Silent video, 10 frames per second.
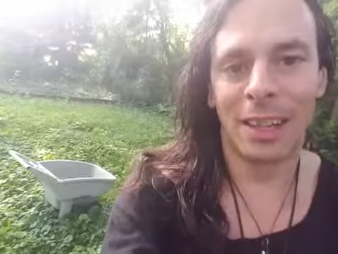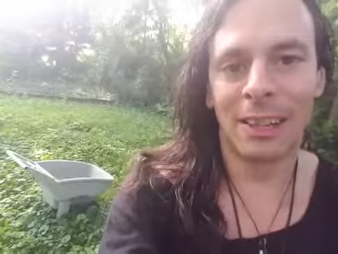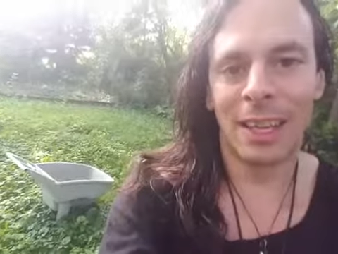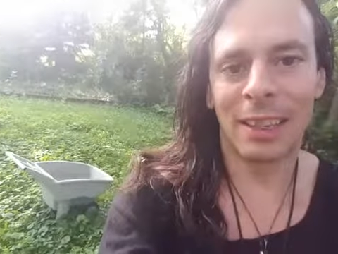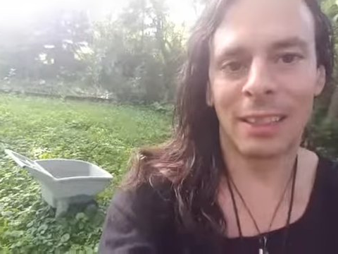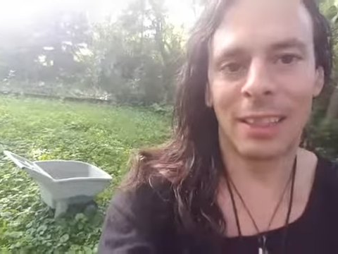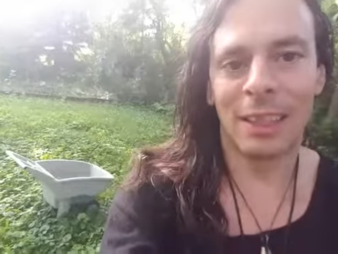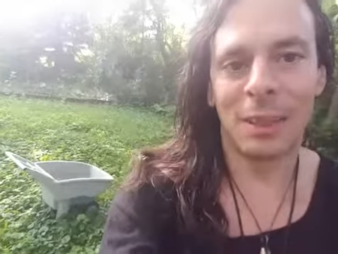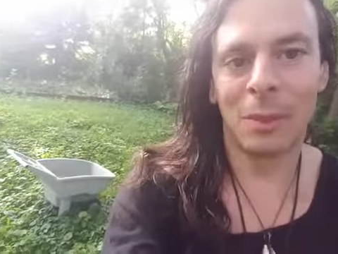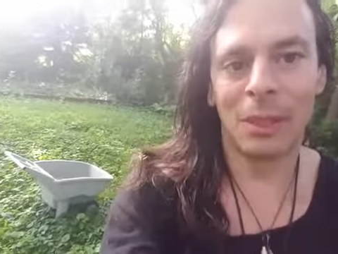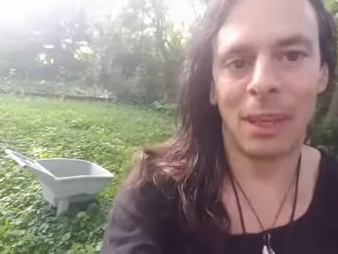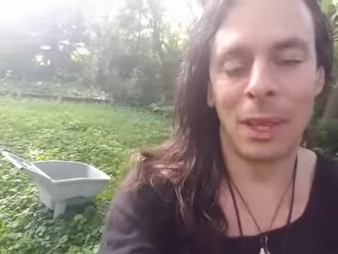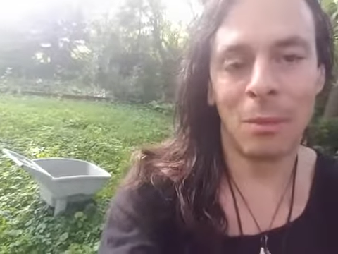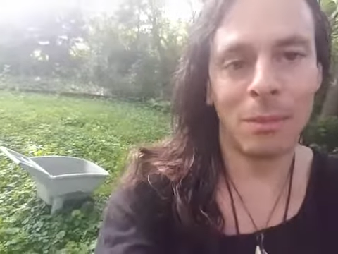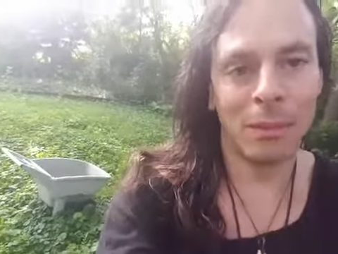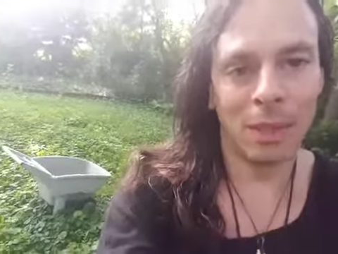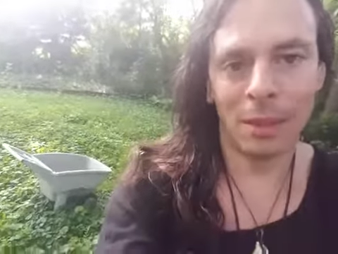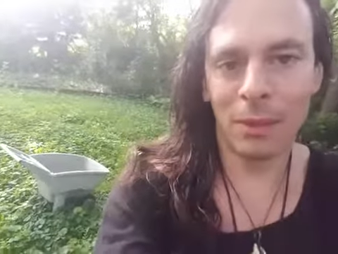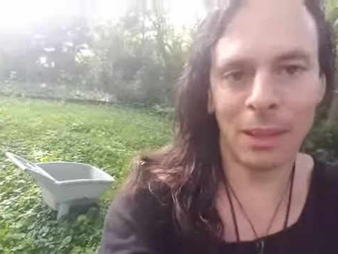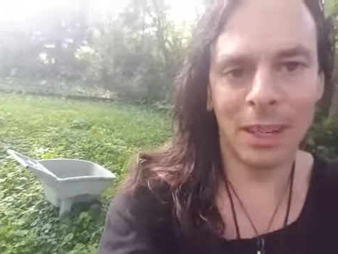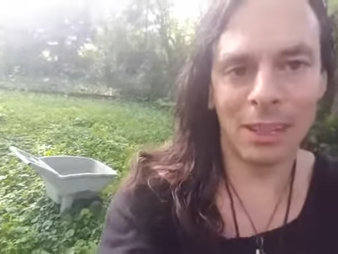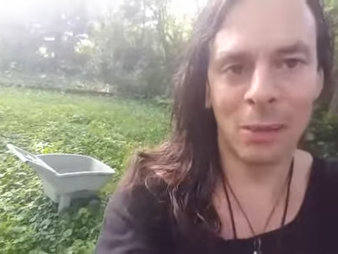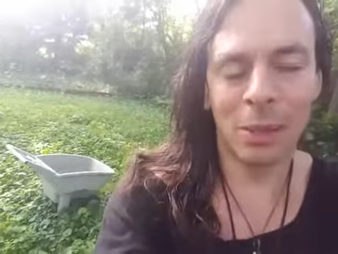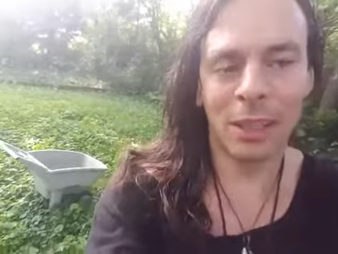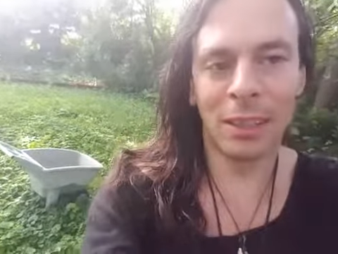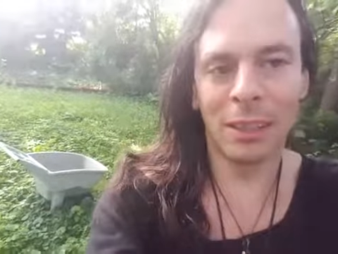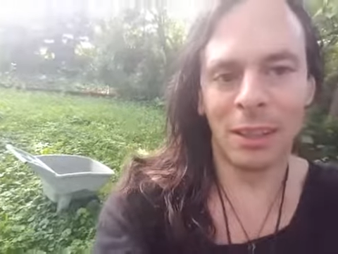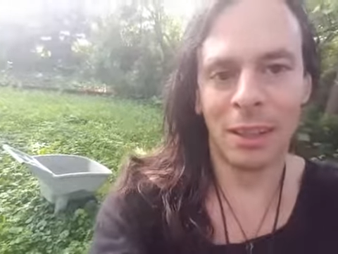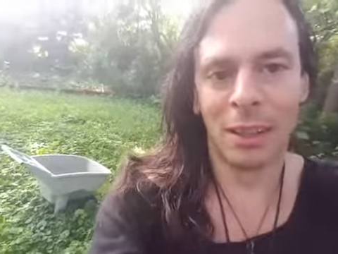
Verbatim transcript: Exactly, Deb. I'm uh, very independent.